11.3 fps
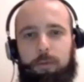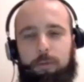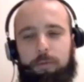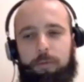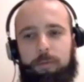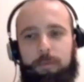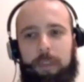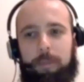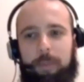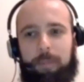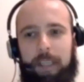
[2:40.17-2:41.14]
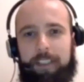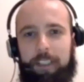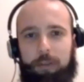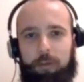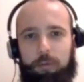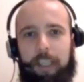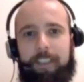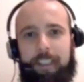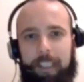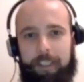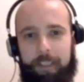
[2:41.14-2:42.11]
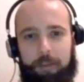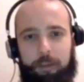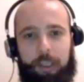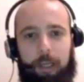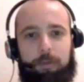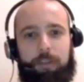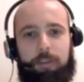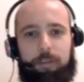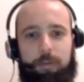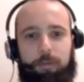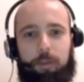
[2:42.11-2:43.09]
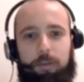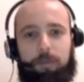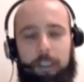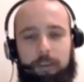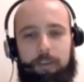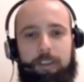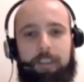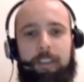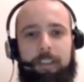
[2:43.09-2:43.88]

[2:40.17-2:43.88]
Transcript: you will be planning to add another knockout to your record.